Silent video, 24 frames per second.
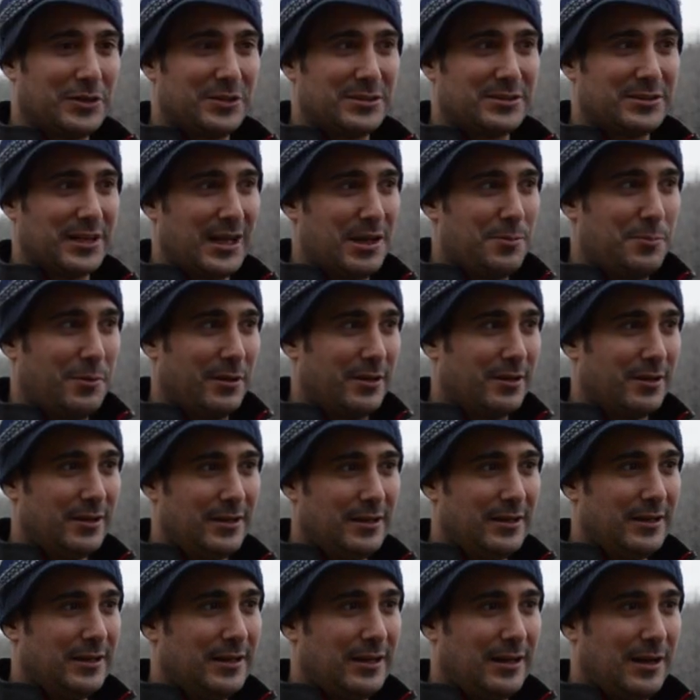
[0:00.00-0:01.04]
to say, but
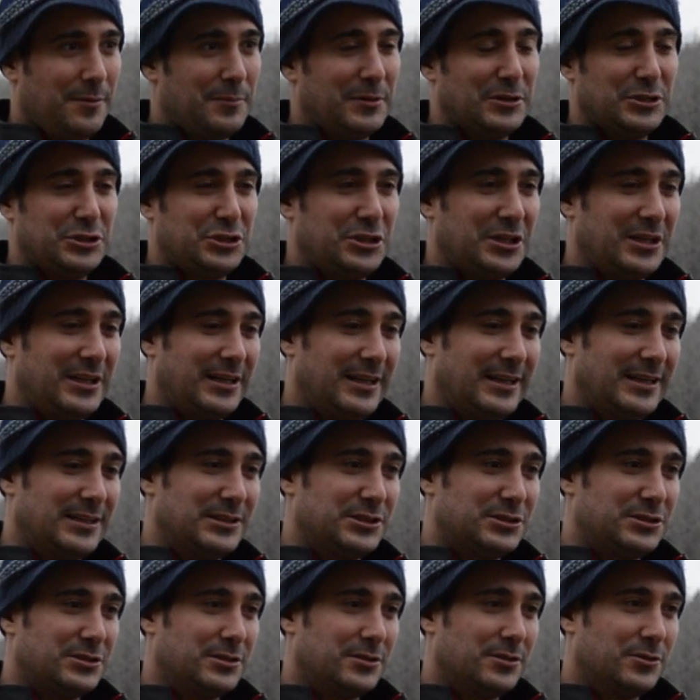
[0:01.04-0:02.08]
I mean, she
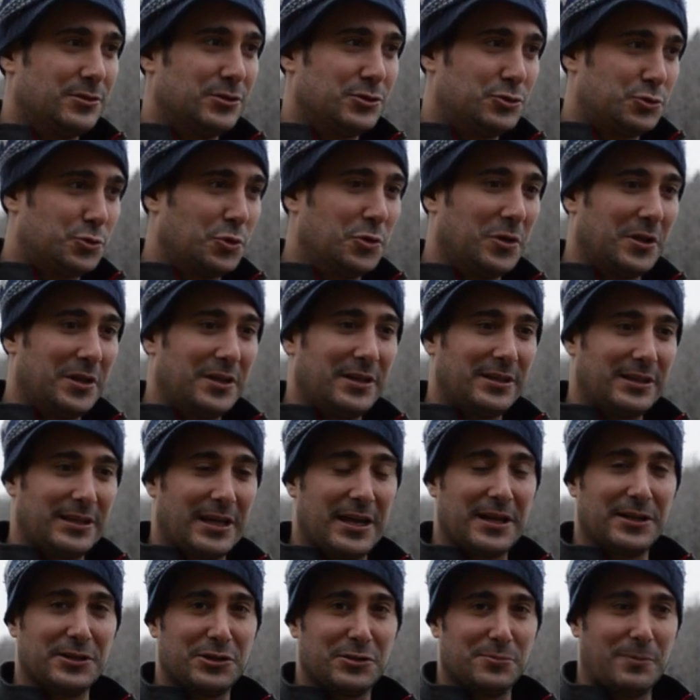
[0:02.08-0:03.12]
is truly the
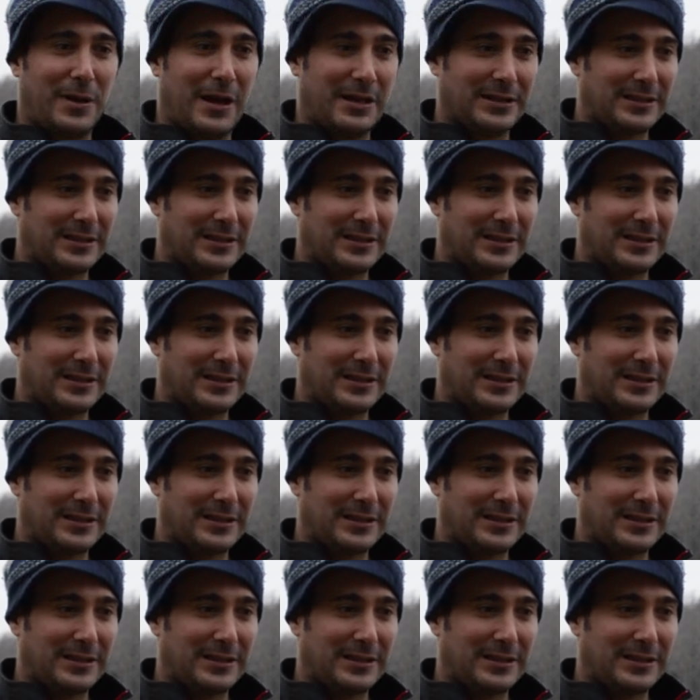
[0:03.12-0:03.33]
yin to my